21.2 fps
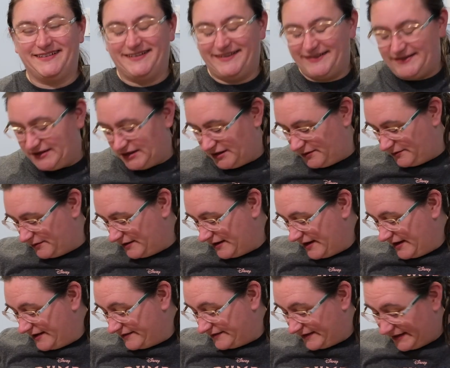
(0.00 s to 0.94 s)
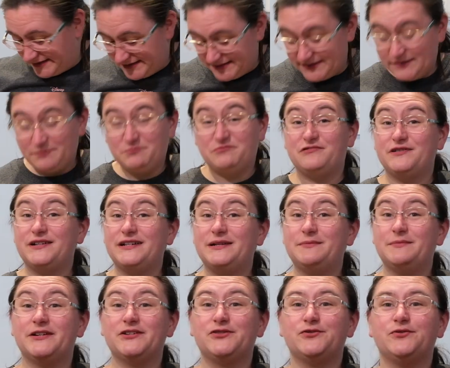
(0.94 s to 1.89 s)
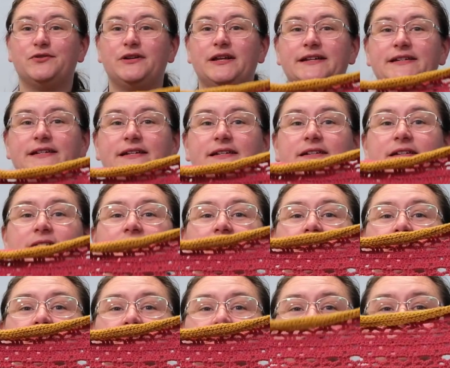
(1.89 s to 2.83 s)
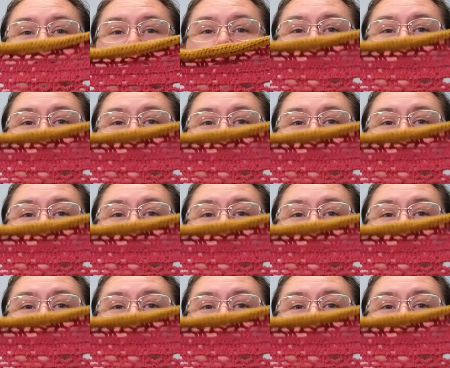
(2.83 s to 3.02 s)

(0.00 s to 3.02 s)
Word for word: So that's pretty much all I did. So